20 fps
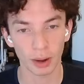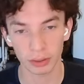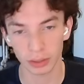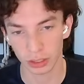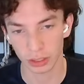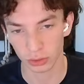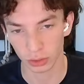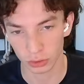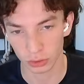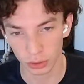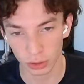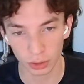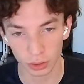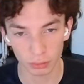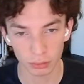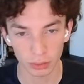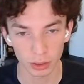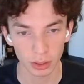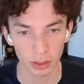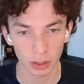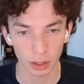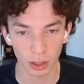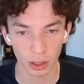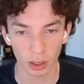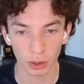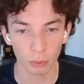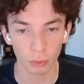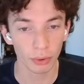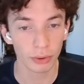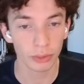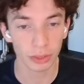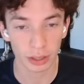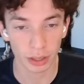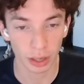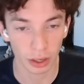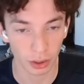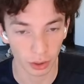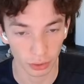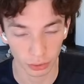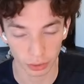things long term, what are the
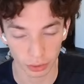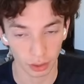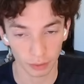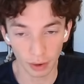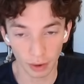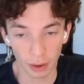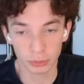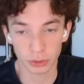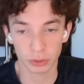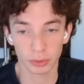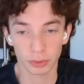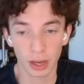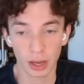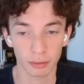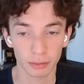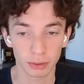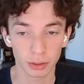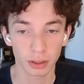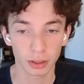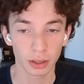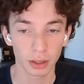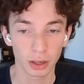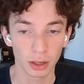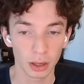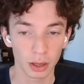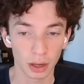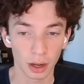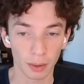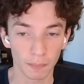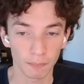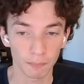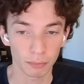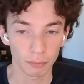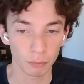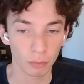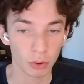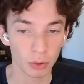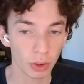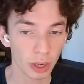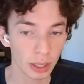other kind of options we have?
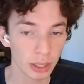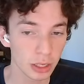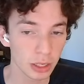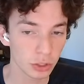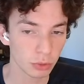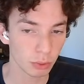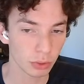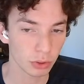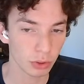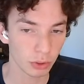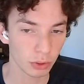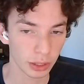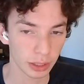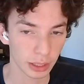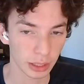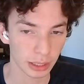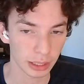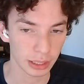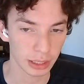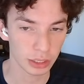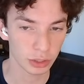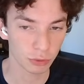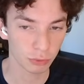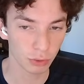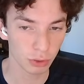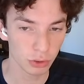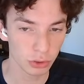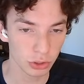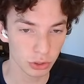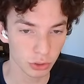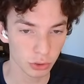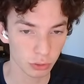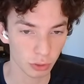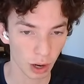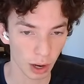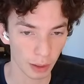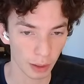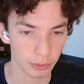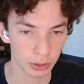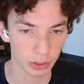Well, I think it's worth noting that like these first two
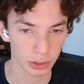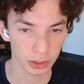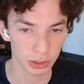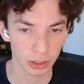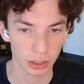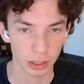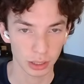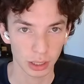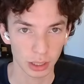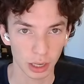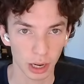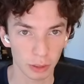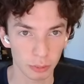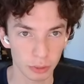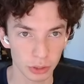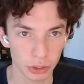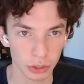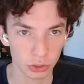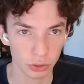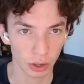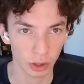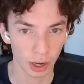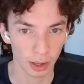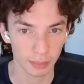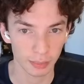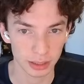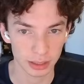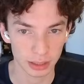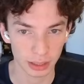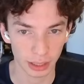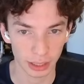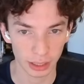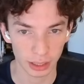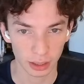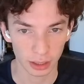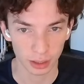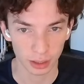options I would describe as like